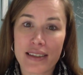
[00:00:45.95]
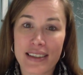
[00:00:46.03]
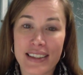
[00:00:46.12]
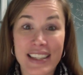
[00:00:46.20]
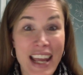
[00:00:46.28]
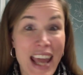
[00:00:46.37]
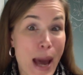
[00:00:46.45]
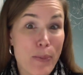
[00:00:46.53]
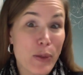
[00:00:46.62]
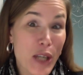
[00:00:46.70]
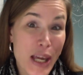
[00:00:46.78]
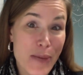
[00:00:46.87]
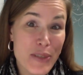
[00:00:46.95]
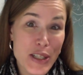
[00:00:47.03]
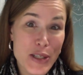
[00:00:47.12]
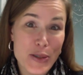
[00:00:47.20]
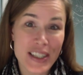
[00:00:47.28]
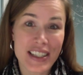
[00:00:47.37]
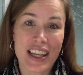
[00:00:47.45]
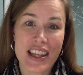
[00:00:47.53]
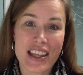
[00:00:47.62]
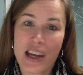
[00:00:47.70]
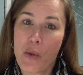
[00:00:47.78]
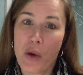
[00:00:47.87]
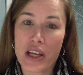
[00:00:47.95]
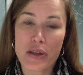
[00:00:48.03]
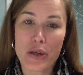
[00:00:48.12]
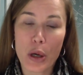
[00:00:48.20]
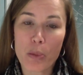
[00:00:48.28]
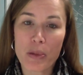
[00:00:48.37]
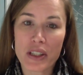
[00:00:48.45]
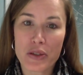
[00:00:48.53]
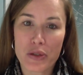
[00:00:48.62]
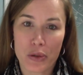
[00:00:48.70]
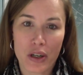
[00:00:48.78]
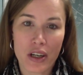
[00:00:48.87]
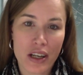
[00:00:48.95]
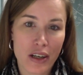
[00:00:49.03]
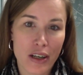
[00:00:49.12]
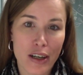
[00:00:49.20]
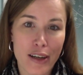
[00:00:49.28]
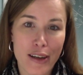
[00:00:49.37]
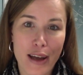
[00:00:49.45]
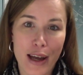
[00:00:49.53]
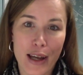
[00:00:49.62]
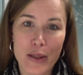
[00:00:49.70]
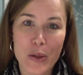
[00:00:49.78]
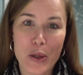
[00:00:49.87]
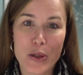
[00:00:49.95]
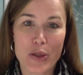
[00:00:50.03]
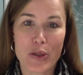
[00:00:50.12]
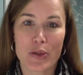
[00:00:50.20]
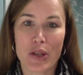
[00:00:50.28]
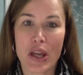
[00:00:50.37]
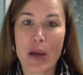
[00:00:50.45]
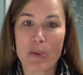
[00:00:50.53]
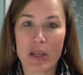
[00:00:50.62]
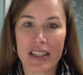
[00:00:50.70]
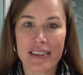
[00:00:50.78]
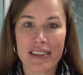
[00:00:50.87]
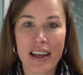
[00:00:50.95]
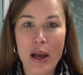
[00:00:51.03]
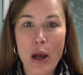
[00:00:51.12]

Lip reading: say Apple came to you and said they want you to open a store here on Cornerstone's campus.